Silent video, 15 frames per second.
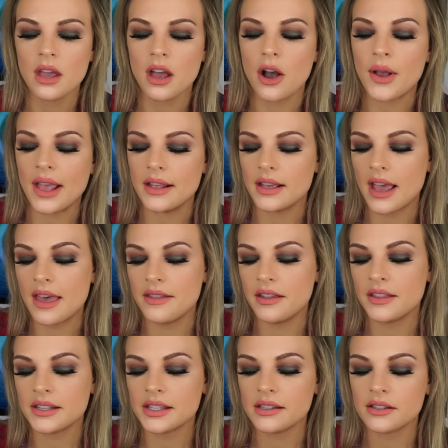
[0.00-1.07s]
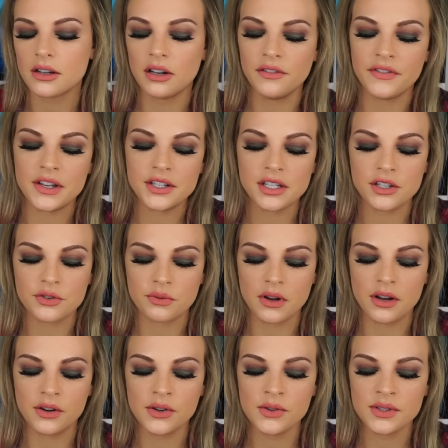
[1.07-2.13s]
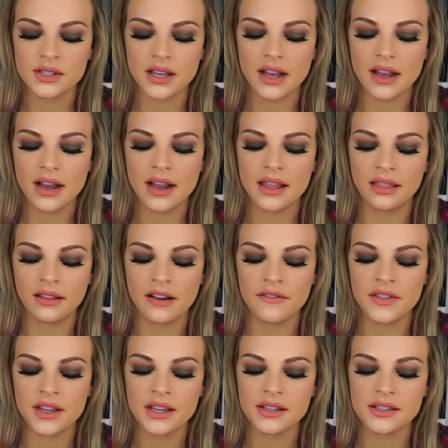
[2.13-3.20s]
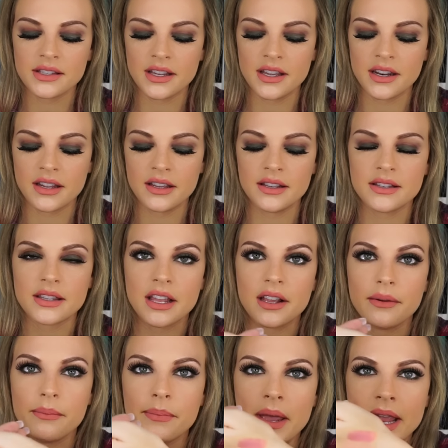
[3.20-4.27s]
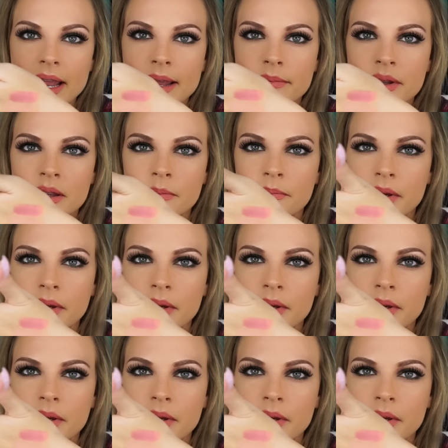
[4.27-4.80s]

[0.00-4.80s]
Okay, and then this is called Vintage Rose. I love this. It is like a baby